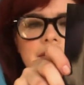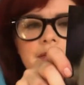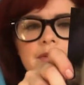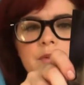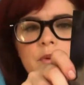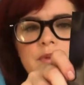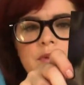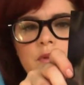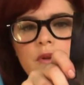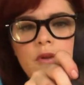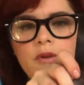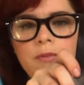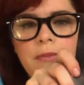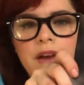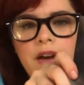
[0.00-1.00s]
is what's
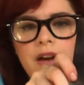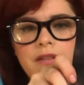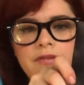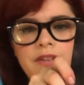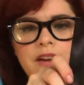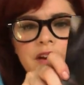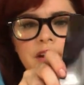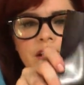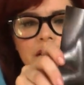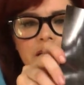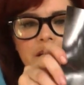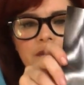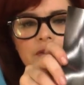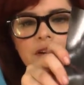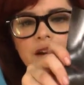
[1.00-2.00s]
throwing me off here.
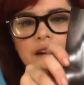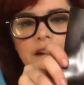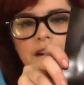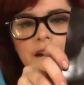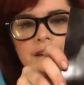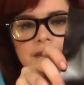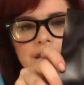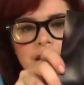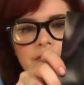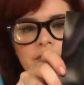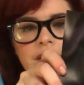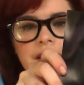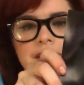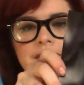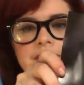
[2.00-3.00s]
I don't recognize that
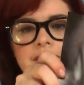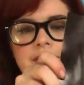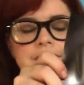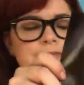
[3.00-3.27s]
face.